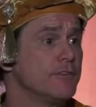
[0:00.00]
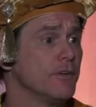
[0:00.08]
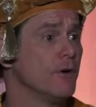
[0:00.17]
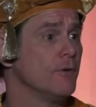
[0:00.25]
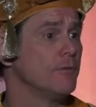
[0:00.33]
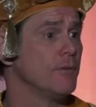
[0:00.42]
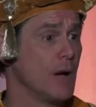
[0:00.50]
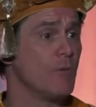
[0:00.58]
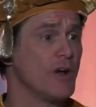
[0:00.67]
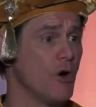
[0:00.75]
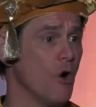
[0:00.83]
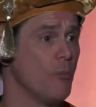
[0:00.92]
So I
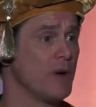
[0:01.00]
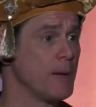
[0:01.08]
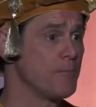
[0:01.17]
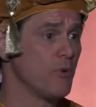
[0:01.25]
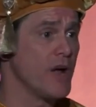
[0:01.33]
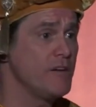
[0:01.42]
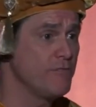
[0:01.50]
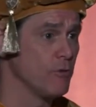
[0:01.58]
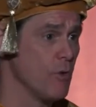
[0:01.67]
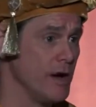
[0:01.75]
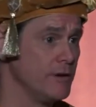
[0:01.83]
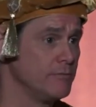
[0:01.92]
went home and I prayed
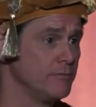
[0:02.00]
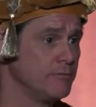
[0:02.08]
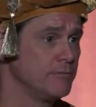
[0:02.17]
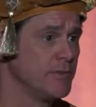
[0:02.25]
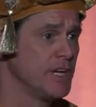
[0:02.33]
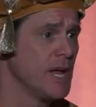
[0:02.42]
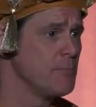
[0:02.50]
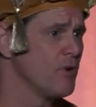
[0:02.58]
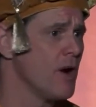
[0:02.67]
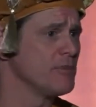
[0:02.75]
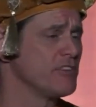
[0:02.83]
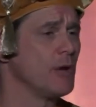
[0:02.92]
for one. And I
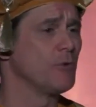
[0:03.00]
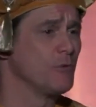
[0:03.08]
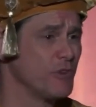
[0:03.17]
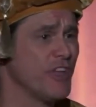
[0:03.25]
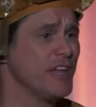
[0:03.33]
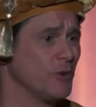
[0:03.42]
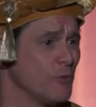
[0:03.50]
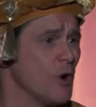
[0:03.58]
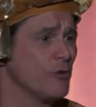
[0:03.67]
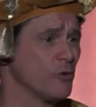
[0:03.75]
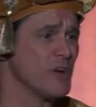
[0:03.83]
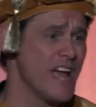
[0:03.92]
promised I would recite the
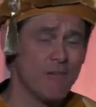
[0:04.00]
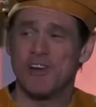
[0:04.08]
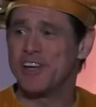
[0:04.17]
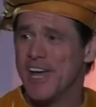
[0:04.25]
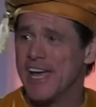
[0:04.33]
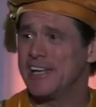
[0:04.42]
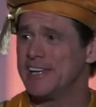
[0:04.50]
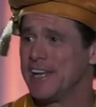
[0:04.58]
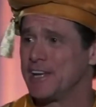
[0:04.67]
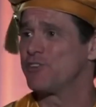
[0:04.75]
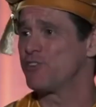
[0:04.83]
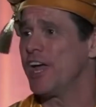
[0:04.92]
rosary every night
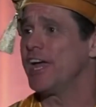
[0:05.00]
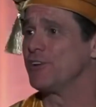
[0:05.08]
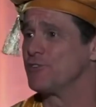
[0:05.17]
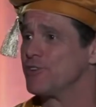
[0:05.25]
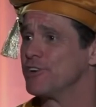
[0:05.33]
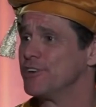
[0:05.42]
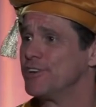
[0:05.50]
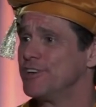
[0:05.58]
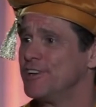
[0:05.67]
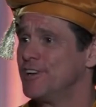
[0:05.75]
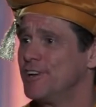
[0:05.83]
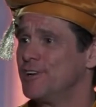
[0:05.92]
in exchange.
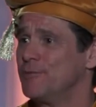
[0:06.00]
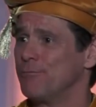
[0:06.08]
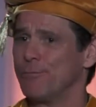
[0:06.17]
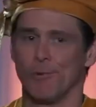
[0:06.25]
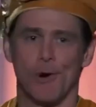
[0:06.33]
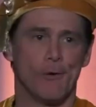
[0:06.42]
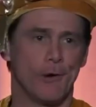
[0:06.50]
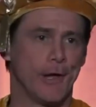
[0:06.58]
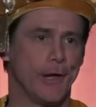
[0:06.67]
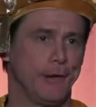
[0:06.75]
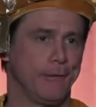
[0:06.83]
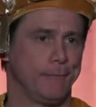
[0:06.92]
Broke
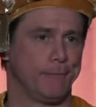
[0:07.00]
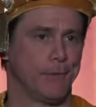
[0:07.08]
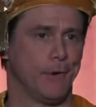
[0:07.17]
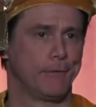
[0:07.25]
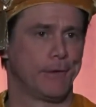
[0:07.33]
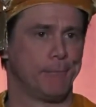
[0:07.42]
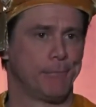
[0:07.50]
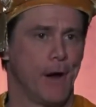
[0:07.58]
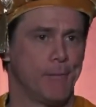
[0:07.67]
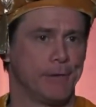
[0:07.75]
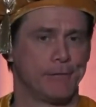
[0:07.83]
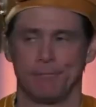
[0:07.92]
that
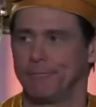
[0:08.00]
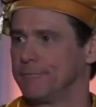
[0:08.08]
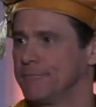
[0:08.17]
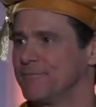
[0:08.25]
promise.